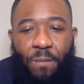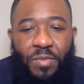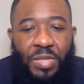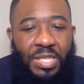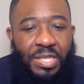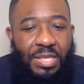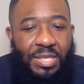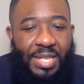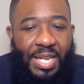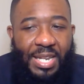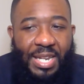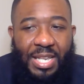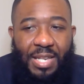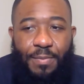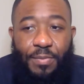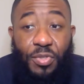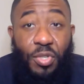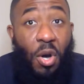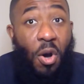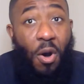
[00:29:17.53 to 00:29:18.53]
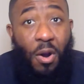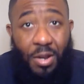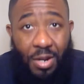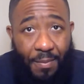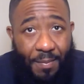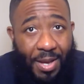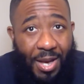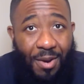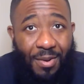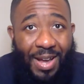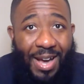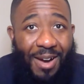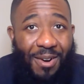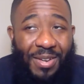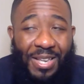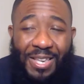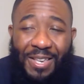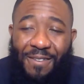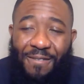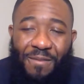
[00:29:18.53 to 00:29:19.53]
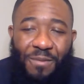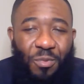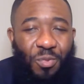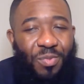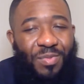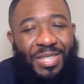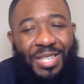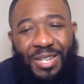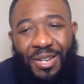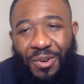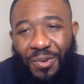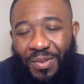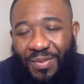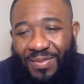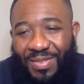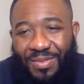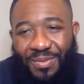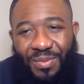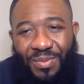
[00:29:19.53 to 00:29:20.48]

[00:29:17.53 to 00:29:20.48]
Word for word: just seeing him talking about how he, you know,